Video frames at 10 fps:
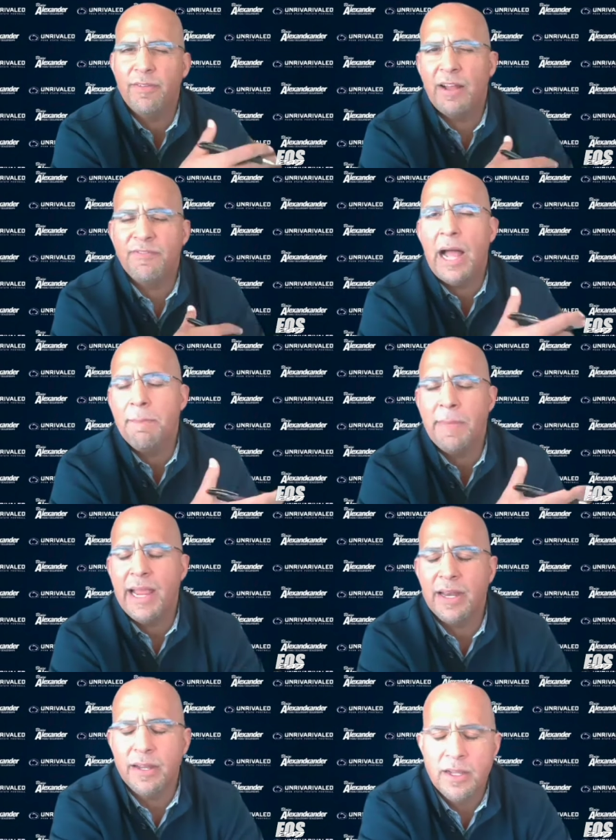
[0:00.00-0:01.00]
have not
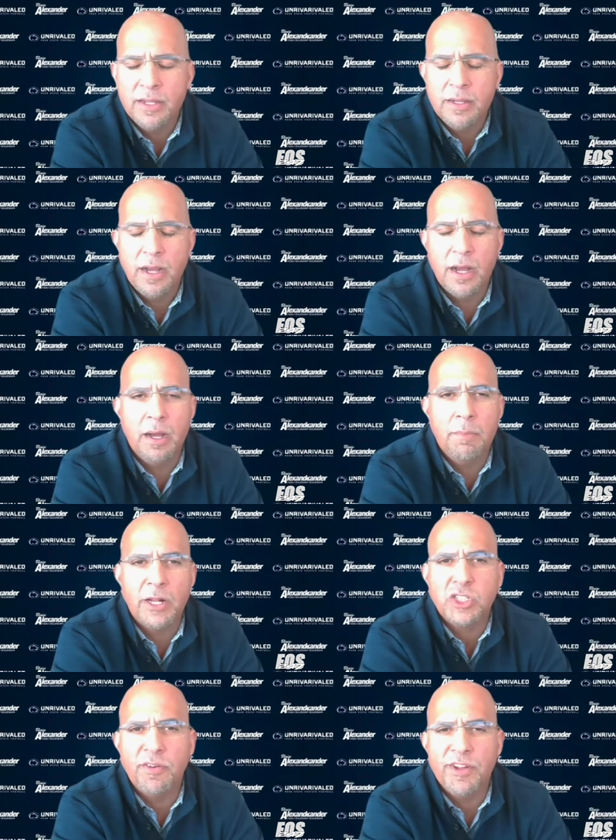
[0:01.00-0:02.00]
made
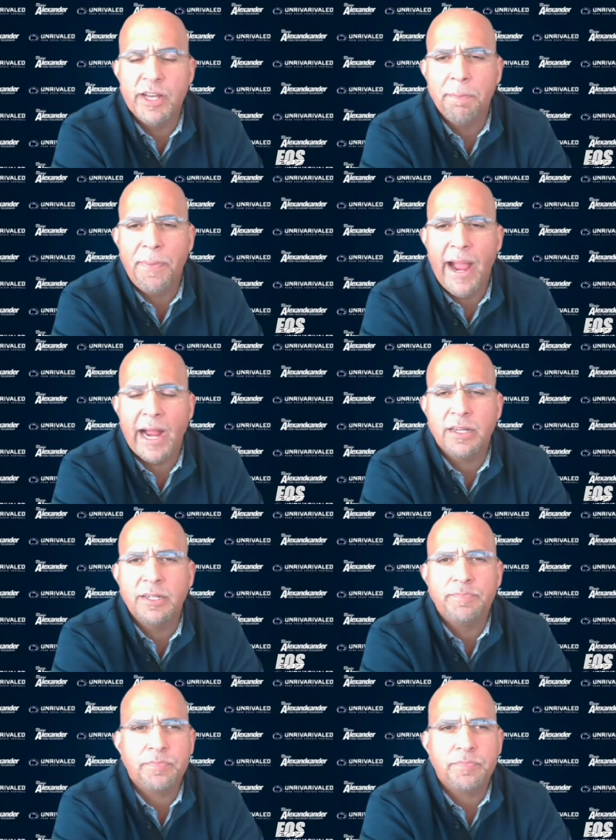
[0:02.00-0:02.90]
much of an impact.